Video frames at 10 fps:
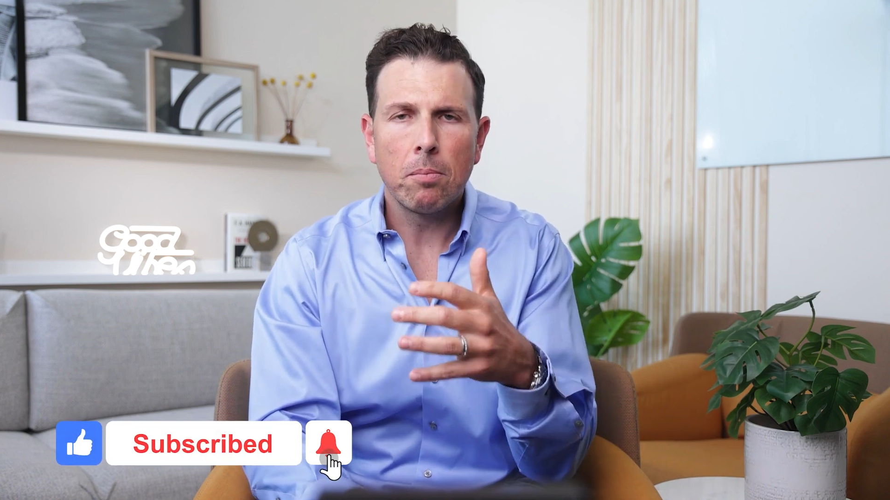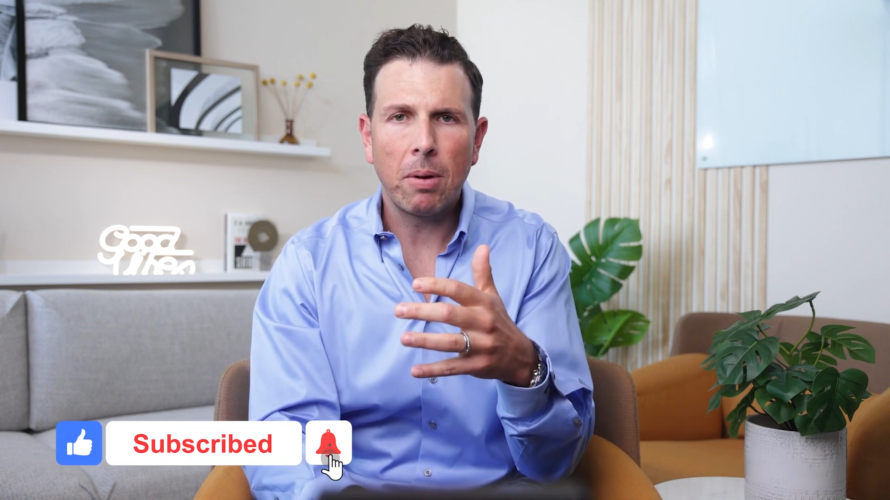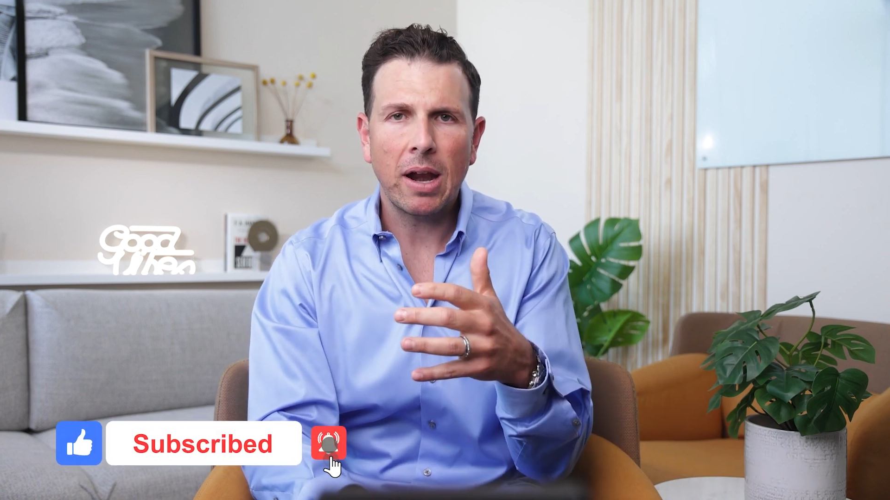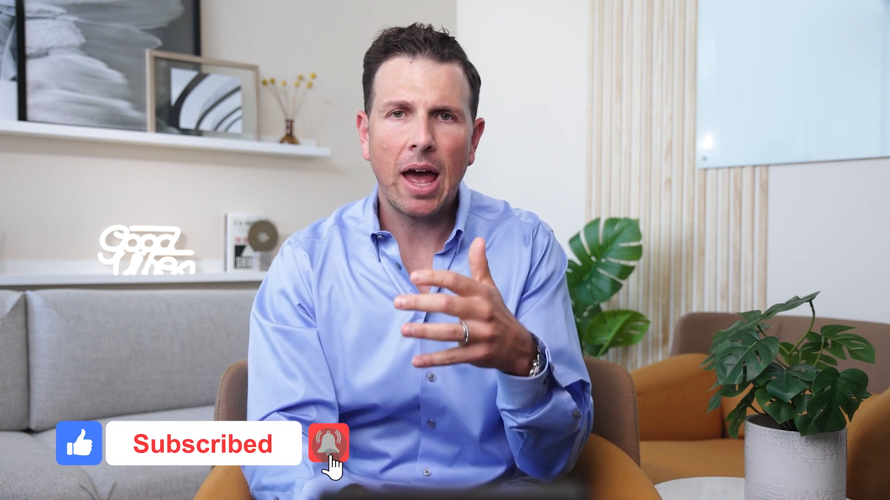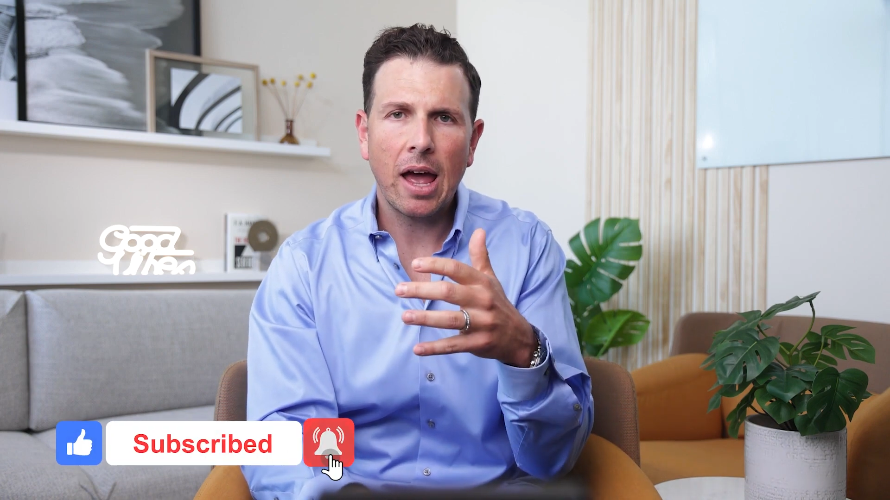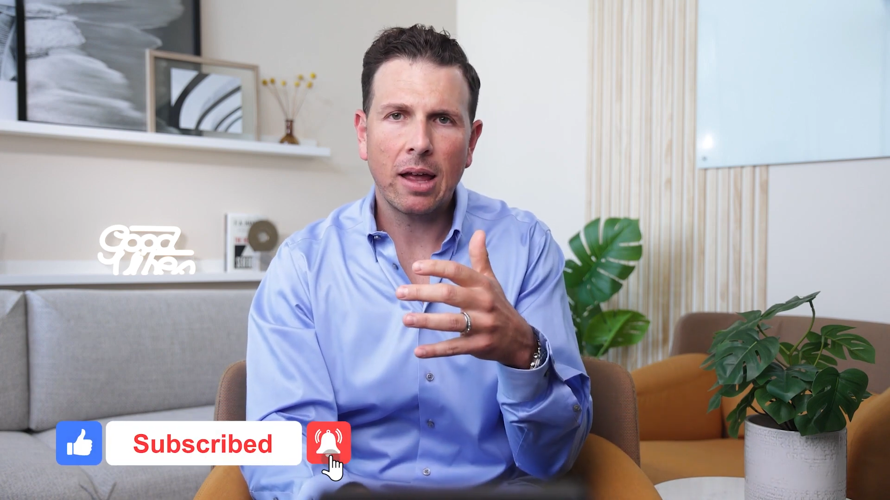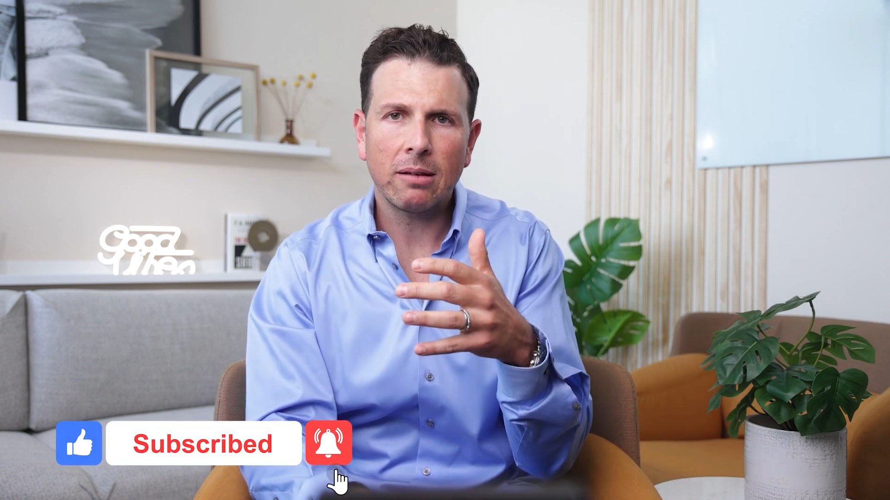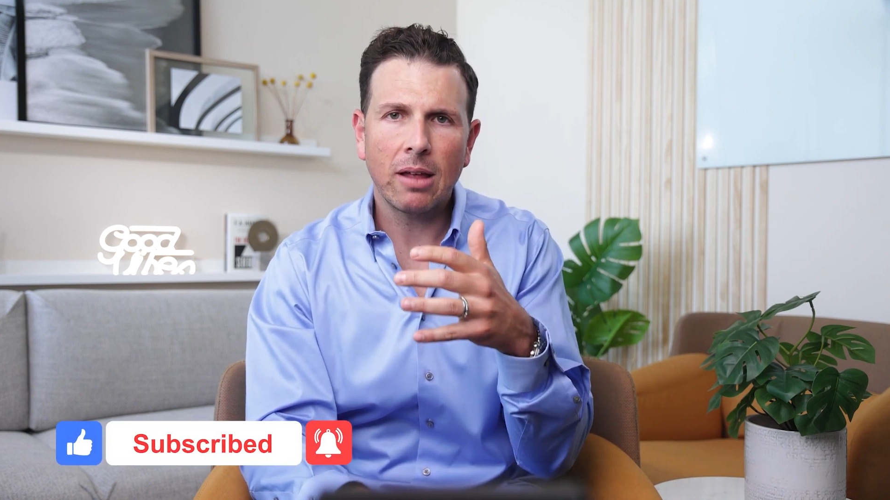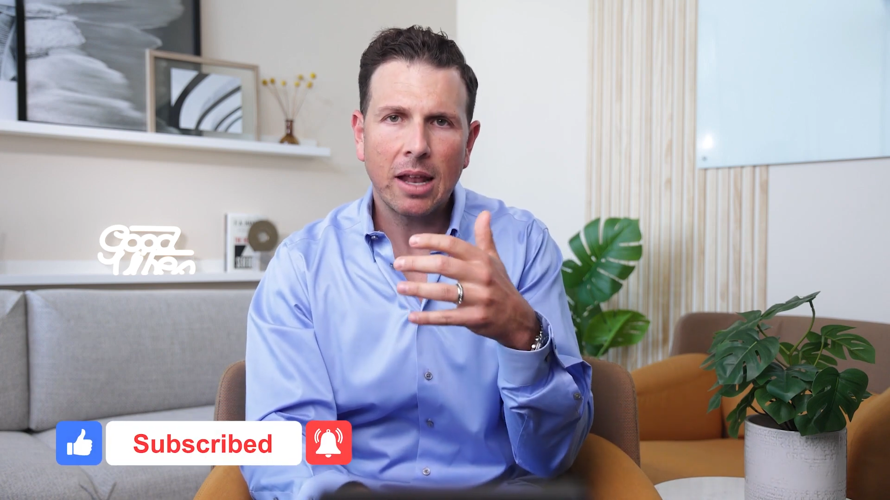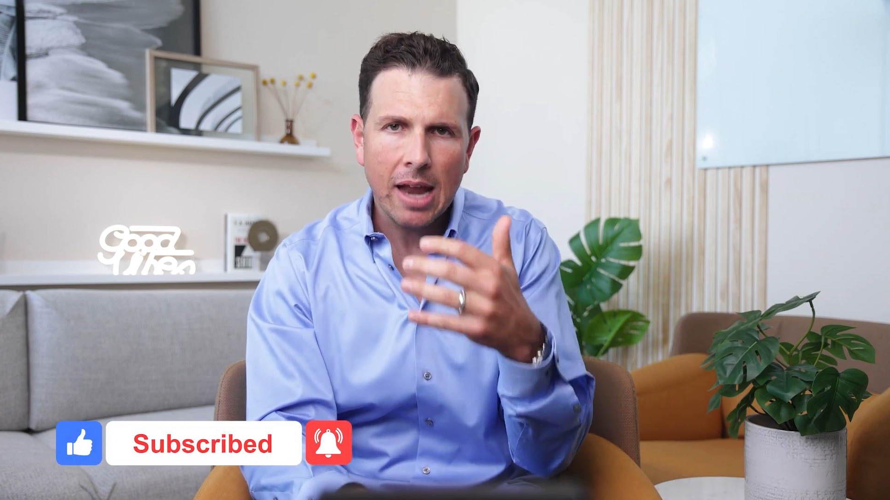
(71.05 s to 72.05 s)
But
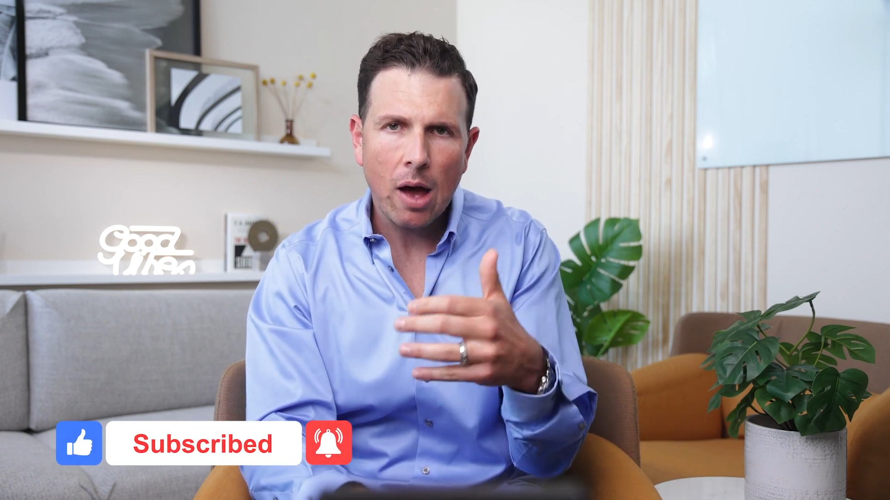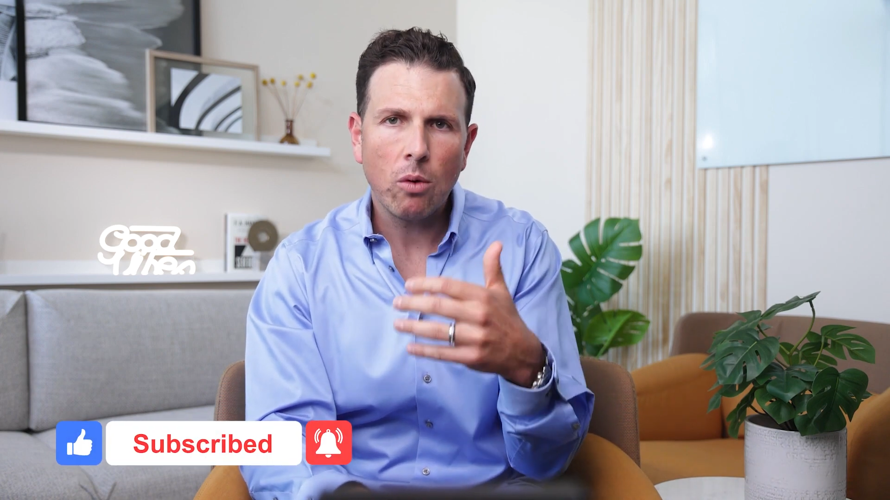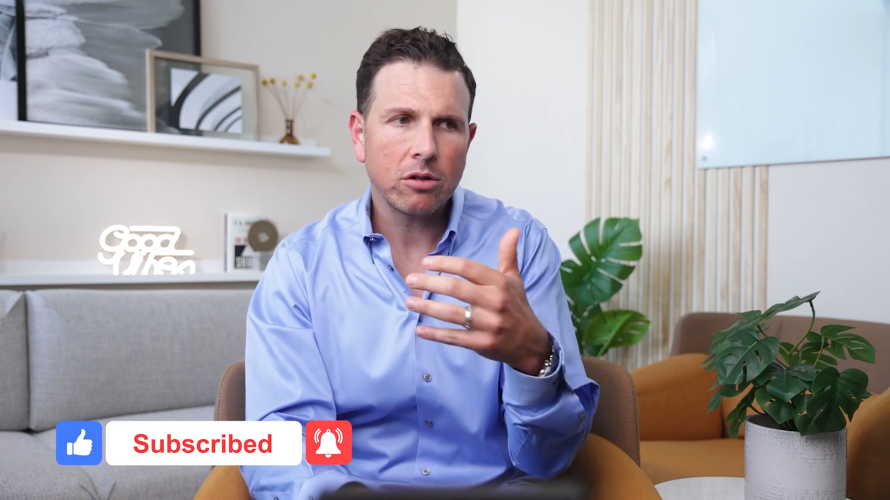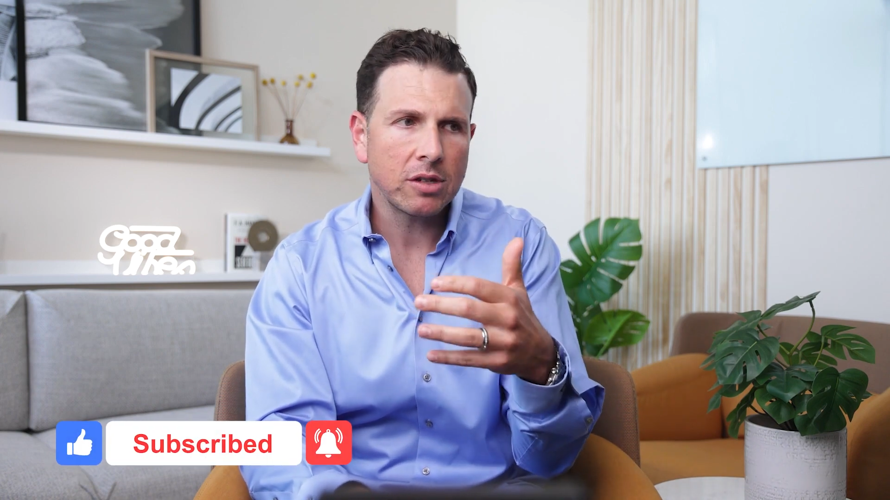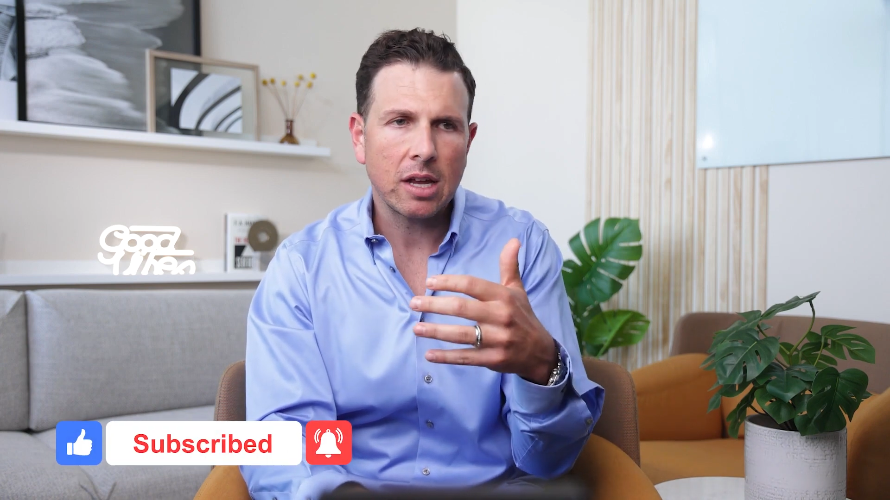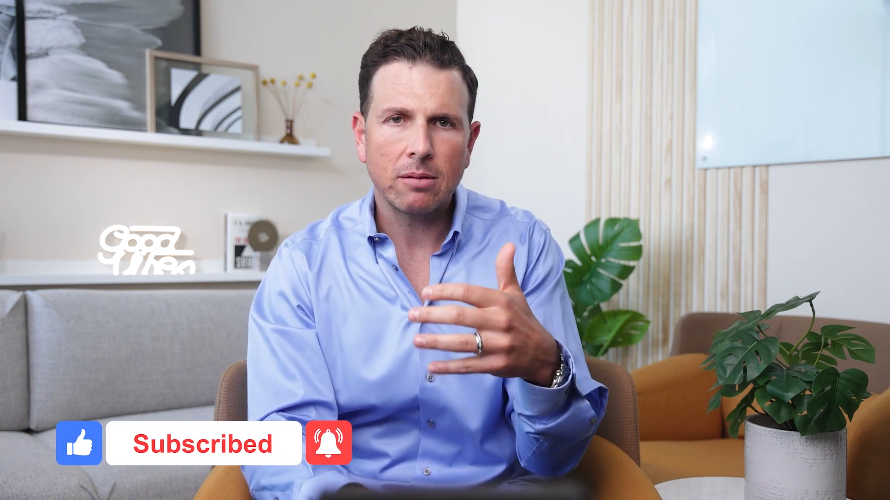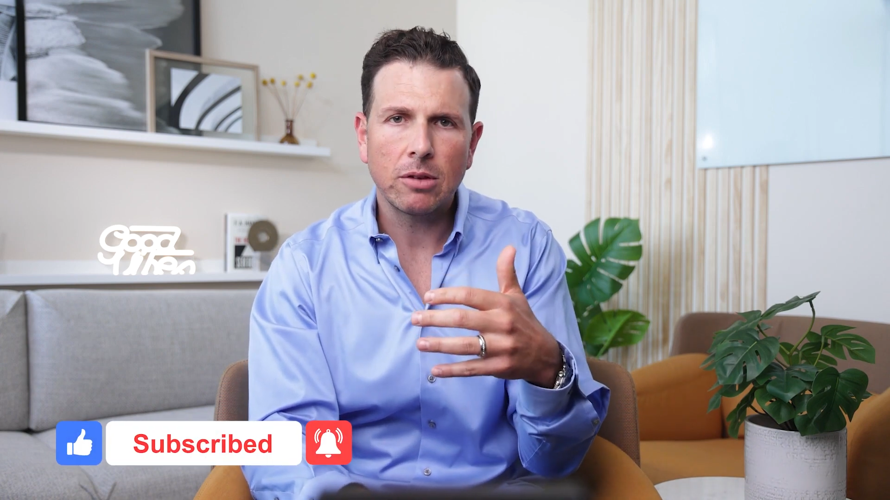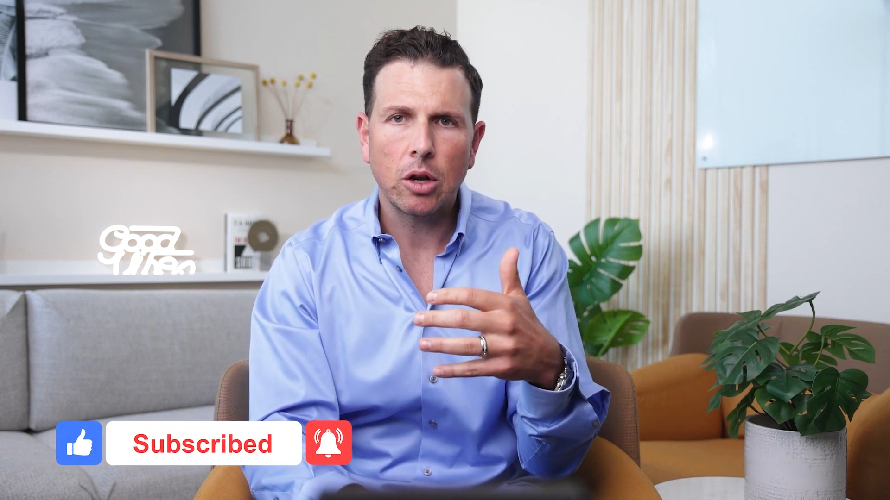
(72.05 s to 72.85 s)
I now understand,